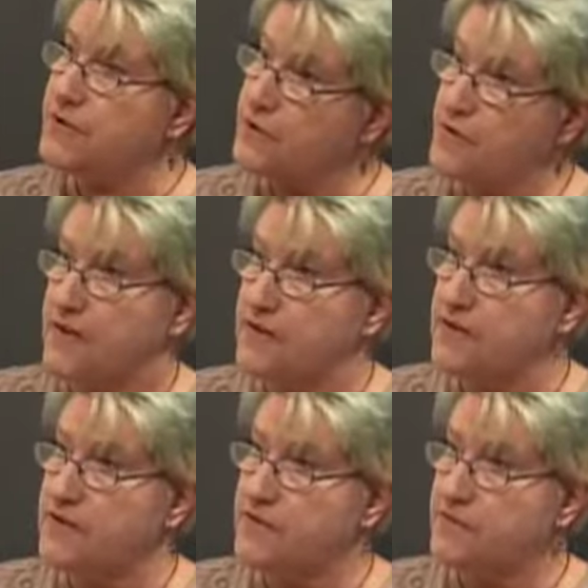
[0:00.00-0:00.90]
and
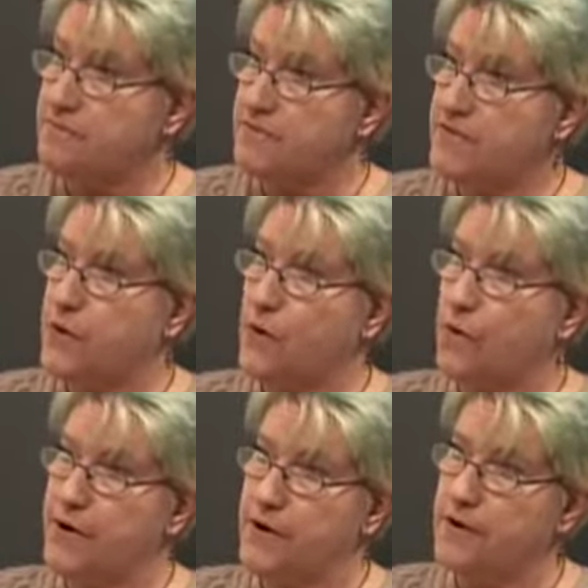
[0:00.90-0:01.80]
trends. So
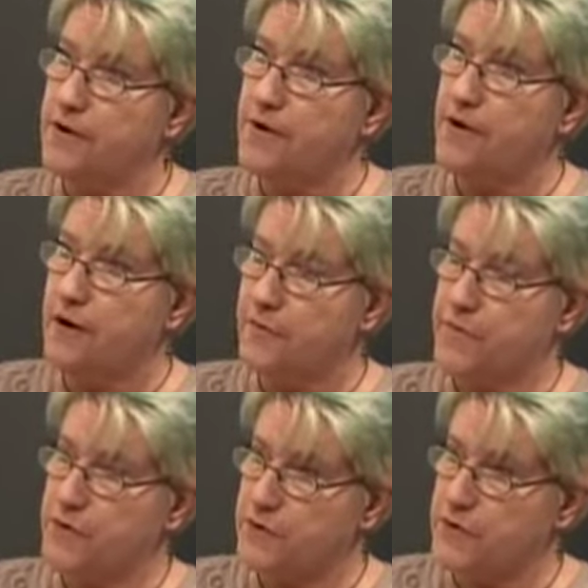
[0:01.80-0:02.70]
where a
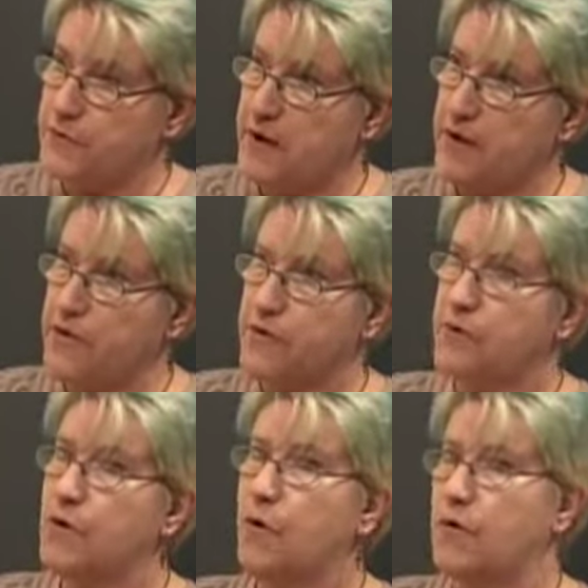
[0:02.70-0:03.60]
first
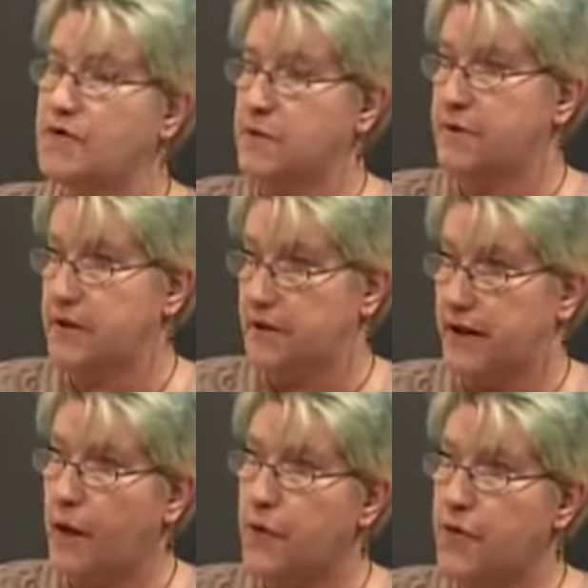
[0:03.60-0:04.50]
responder or somebody in
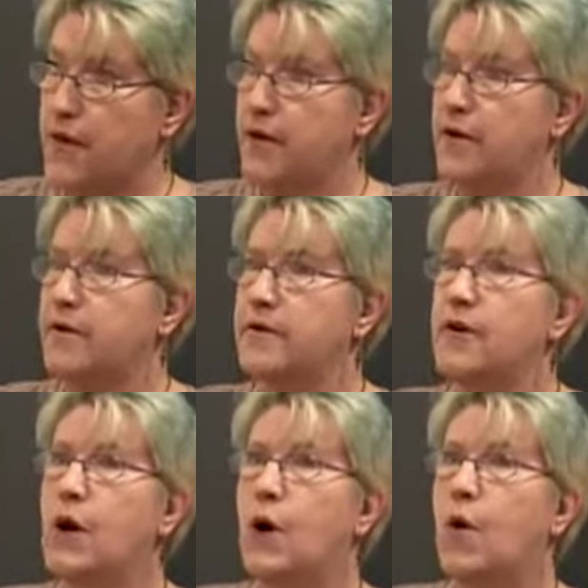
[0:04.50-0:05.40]

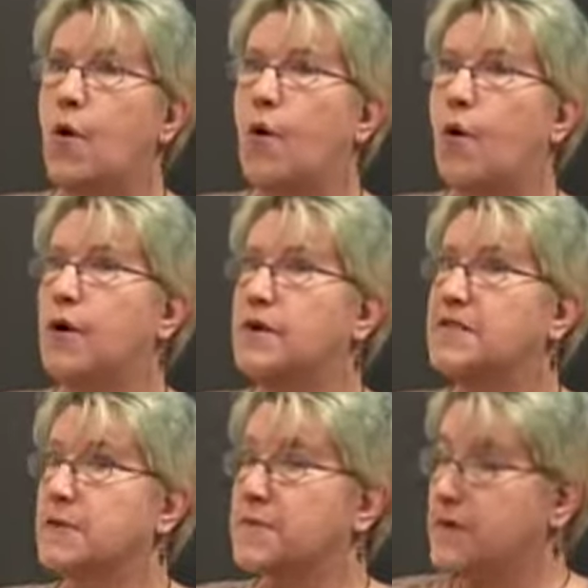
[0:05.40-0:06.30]
healthcare or
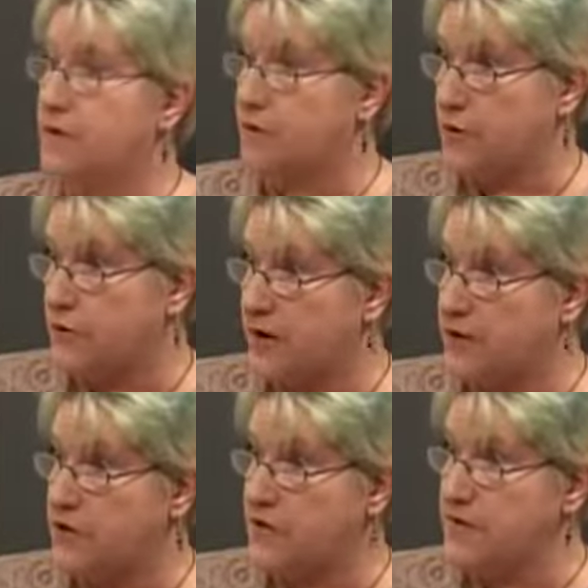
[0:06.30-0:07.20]
somebody in
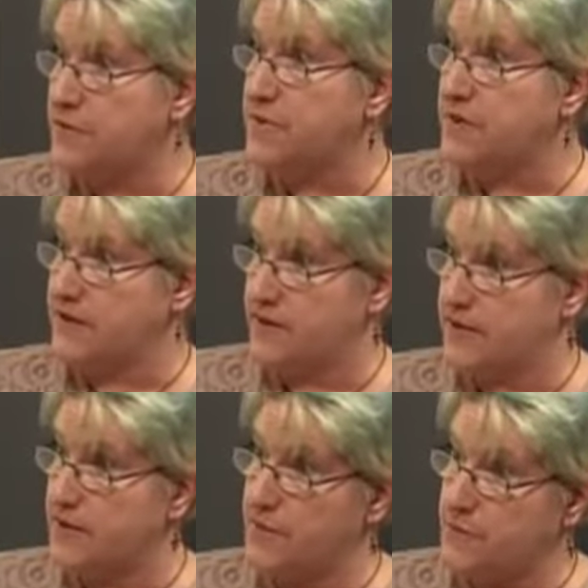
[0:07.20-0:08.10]
corrections, because that's
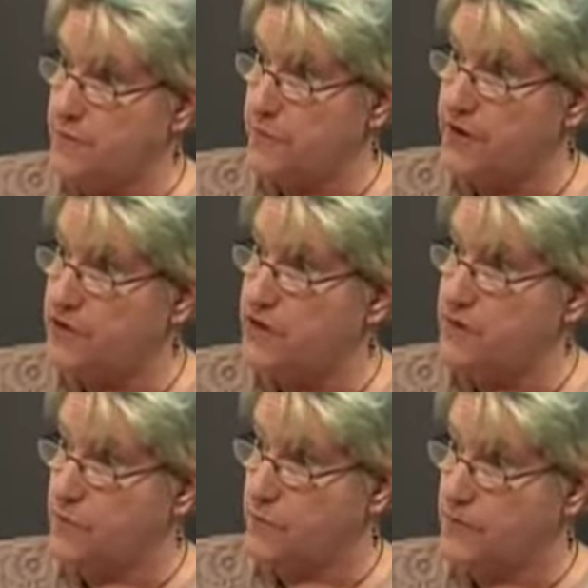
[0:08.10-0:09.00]
another project
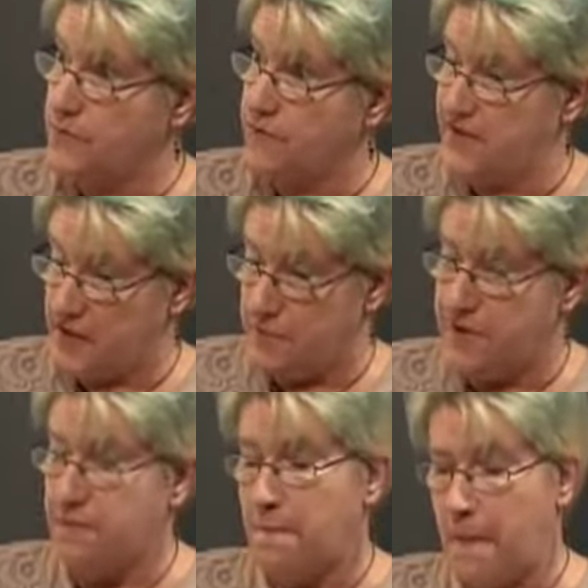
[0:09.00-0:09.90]
that we're
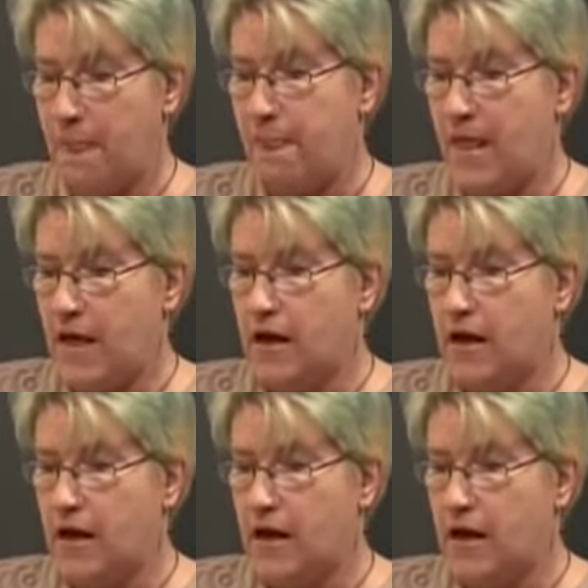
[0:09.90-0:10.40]
developing, if